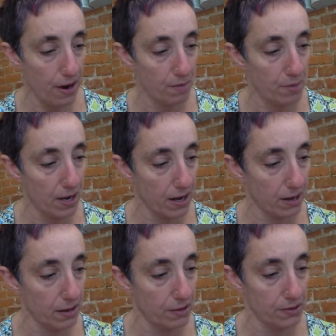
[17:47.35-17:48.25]
and being
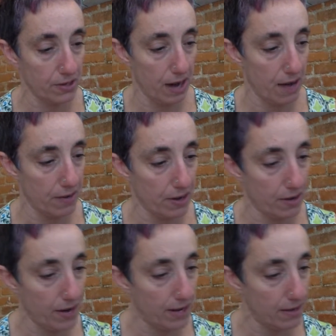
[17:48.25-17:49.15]
close and having a
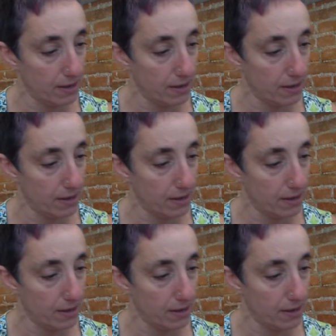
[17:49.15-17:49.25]
great